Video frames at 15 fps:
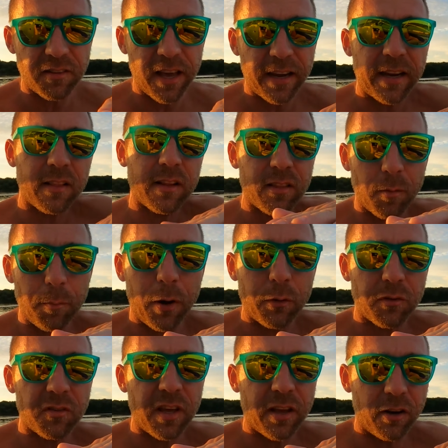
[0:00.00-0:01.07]
a second, let the
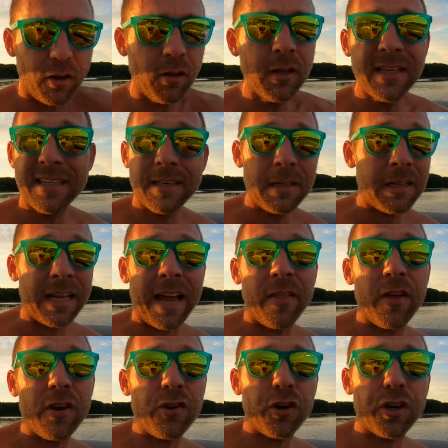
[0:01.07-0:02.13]
boat settle,
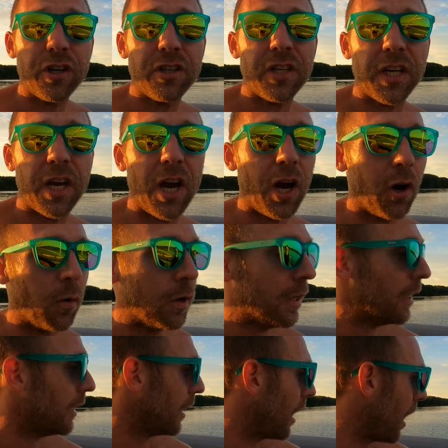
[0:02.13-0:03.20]
and then you're good to go.
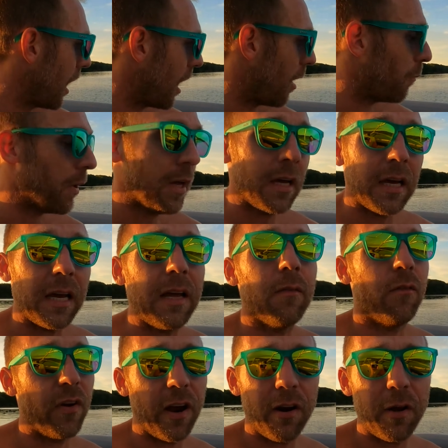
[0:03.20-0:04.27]

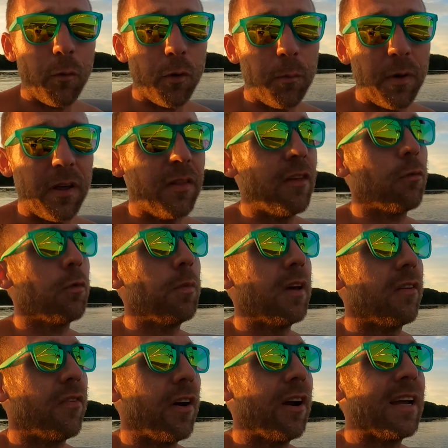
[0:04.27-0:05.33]
This would
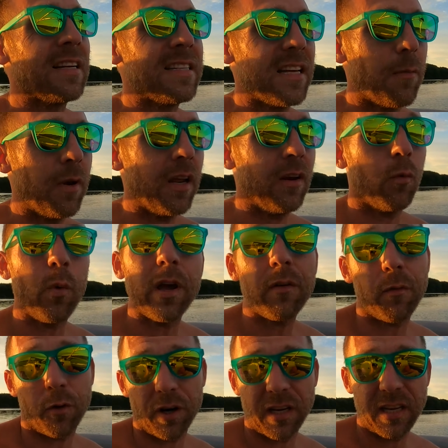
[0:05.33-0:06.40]
be a very intimidating
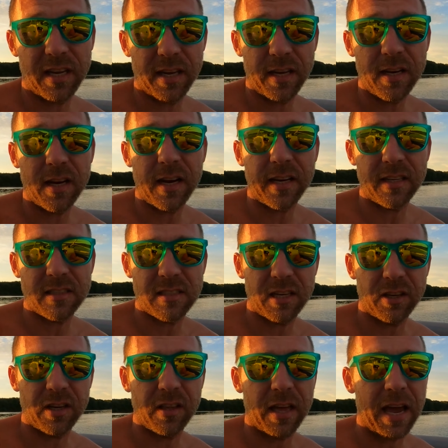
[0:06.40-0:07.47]
wake for a kid, I can
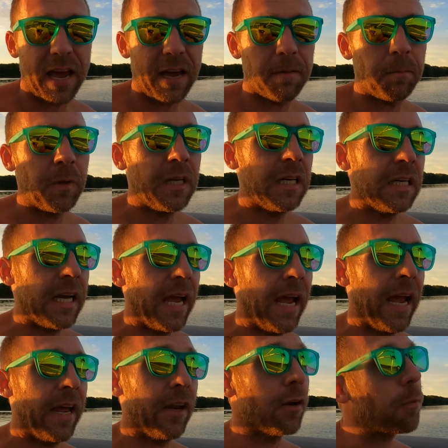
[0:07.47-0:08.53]
tell you that.
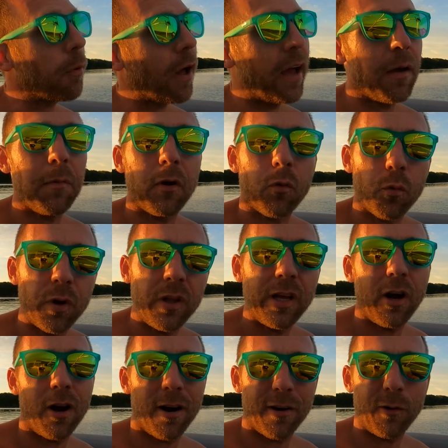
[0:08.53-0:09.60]
And it'd probably be
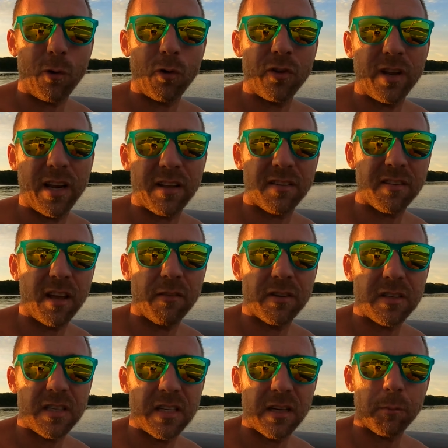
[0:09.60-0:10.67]
really hard holding it at
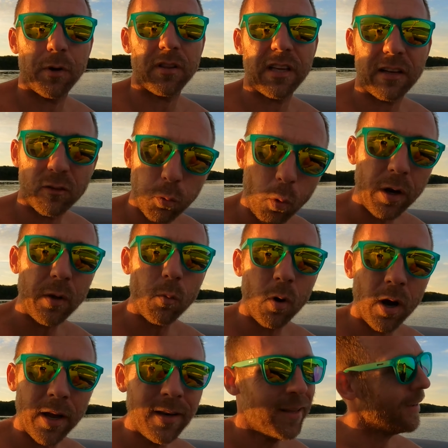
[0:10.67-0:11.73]
17. But that
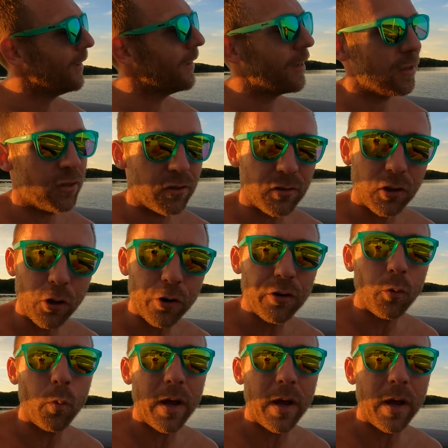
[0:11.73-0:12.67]
21, just learn to